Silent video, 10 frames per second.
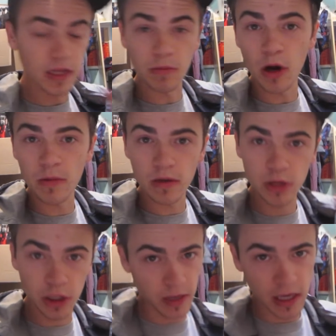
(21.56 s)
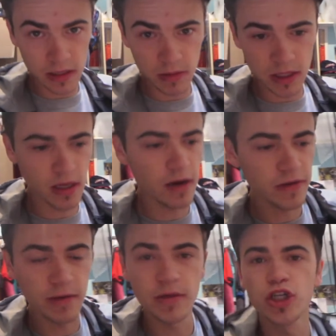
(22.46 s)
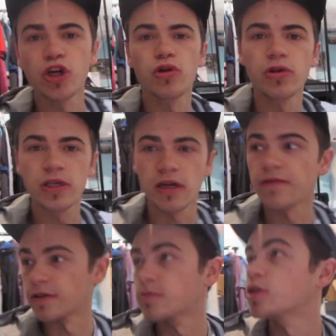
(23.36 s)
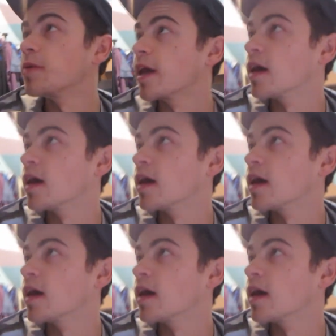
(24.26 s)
But at the moment, I'm shipping out some stuff. Let me show you the stuff that I'm shipping